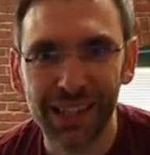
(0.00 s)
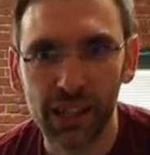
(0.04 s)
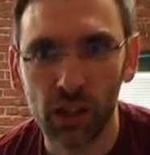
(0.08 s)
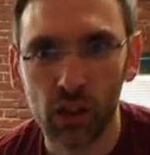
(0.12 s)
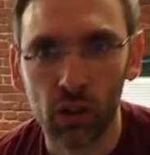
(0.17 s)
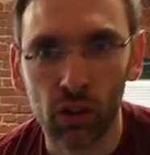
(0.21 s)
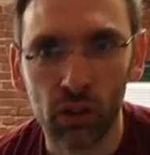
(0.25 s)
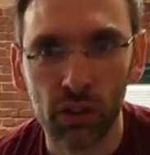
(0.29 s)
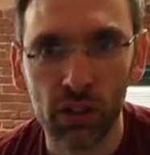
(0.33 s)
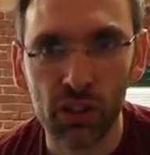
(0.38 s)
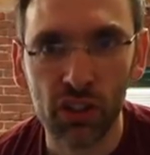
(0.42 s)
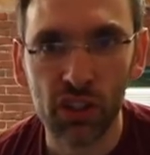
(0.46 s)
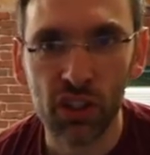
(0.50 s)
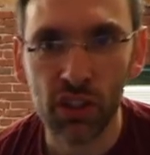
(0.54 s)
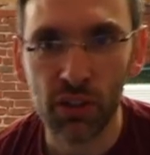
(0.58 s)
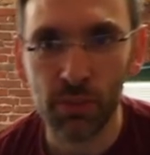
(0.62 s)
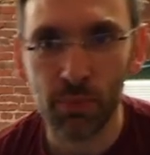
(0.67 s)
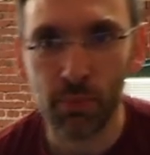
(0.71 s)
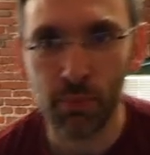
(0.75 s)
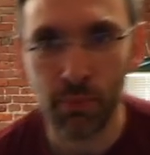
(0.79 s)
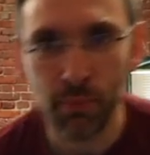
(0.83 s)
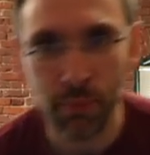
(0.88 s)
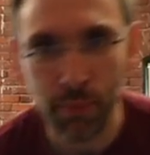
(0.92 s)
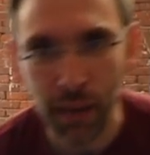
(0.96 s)
deal. This is
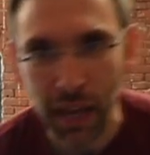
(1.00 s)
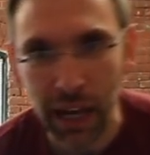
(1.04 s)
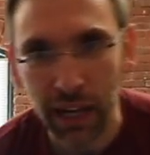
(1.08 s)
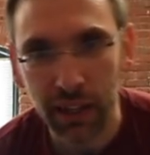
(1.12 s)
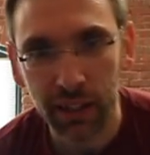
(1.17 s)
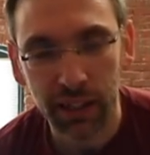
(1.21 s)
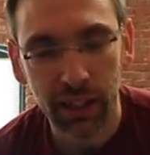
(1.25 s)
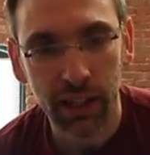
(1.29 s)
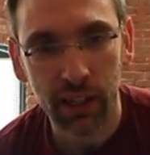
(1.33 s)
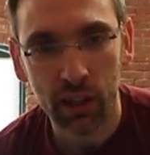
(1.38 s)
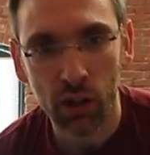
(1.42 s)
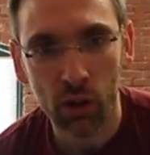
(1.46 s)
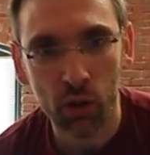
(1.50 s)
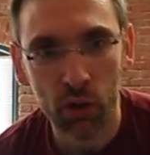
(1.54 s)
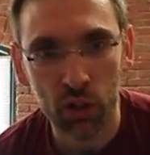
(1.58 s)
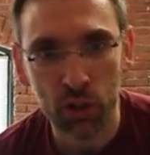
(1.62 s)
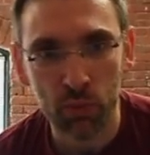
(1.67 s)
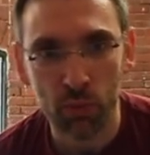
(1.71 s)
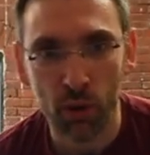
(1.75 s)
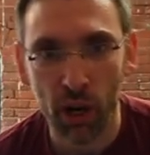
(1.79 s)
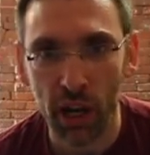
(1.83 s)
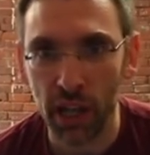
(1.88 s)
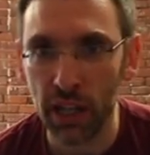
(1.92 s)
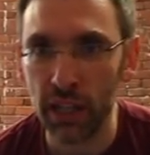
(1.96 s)
Backlinko, it's
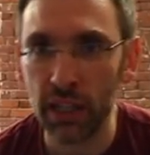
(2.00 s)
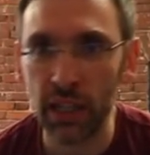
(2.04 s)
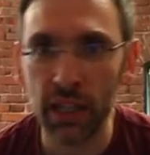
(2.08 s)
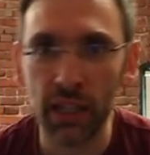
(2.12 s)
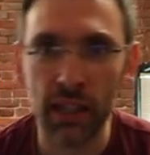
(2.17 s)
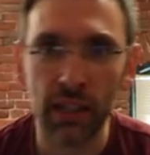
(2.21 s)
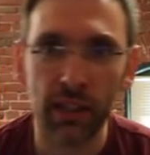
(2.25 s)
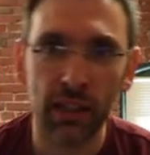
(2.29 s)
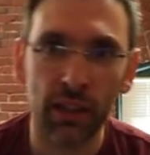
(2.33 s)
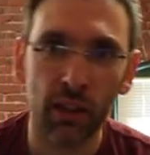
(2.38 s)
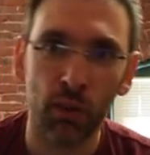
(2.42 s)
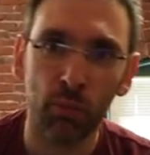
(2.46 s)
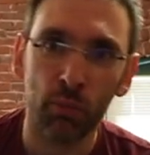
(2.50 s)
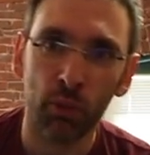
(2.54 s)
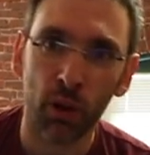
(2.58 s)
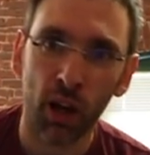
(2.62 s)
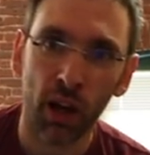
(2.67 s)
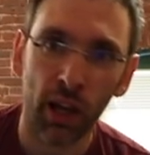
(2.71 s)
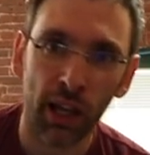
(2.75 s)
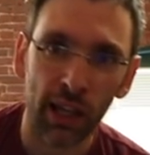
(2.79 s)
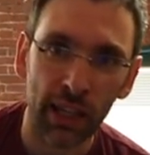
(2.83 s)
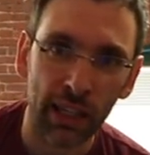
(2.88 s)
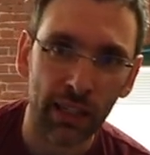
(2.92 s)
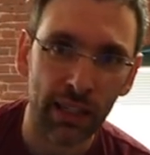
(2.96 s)
Brian Dean, they'll
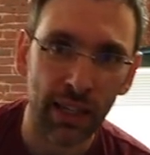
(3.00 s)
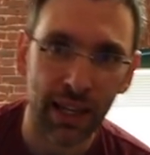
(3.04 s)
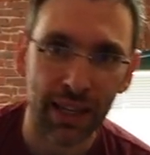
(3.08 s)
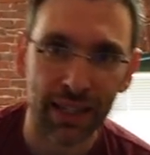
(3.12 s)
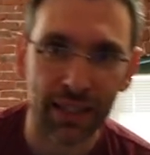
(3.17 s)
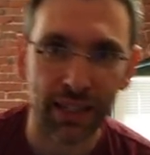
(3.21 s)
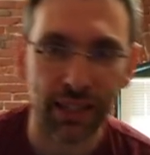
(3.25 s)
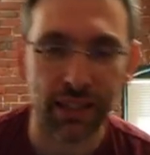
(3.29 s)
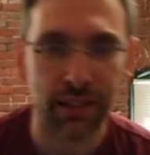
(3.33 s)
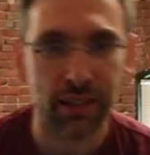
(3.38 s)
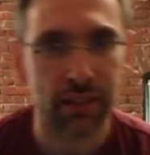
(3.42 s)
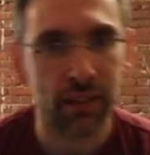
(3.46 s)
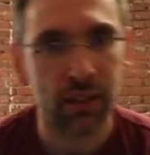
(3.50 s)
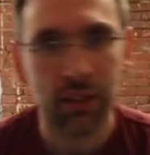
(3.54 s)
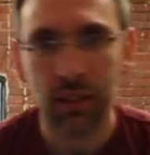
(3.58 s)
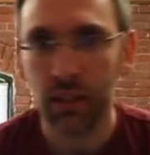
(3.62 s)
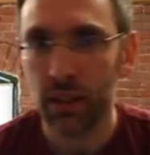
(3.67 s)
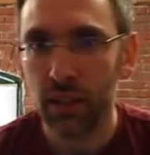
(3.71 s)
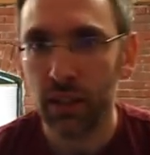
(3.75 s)
probably index it,